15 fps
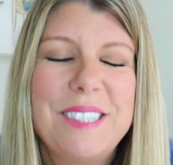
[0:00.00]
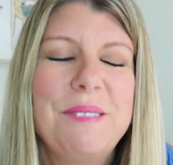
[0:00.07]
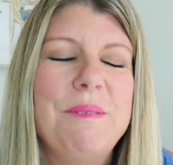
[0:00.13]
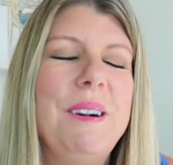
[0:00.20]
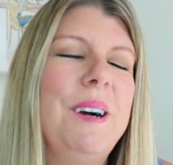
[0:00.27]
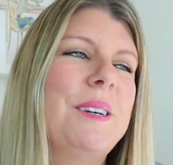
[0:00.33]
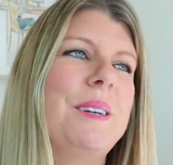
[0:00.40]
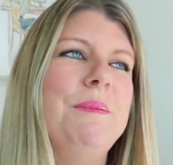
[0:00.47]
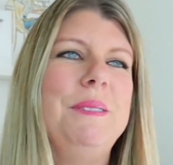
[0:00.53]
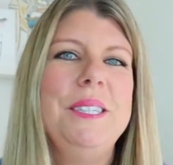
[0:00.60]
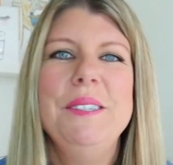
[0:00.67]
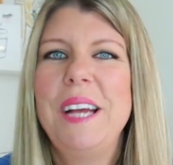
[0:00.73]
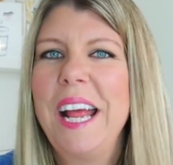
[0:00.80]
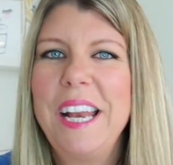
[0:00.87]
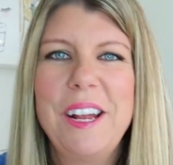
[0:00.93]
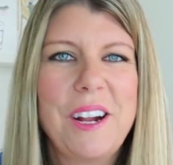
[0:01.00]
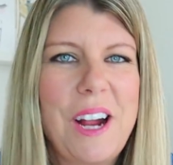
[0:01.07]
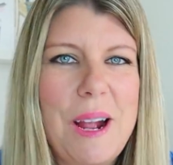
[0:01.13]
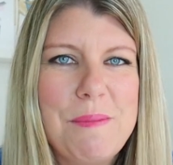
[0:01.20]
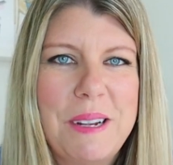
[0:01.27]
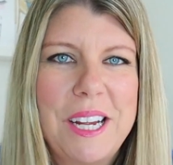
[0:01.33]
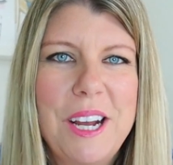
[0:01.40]
Welcome to
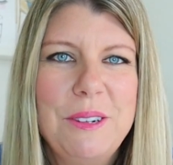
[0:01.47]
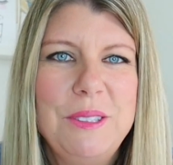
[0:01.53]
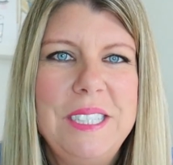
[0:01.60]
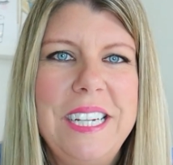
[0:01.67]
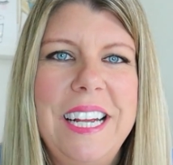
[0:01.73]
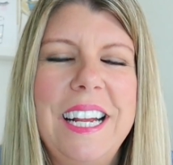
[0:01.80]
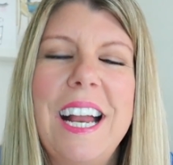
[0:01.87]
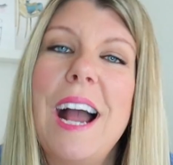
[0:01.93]
Enneagram and Coaching.